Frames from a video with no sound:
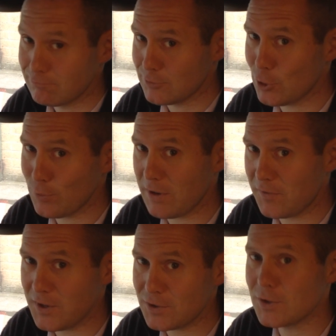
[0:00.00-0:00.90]
two main
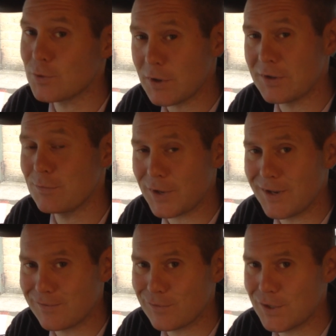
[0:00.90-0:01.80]
features, one of them
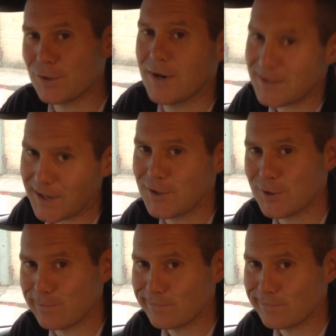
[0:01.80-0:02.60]
being winterization.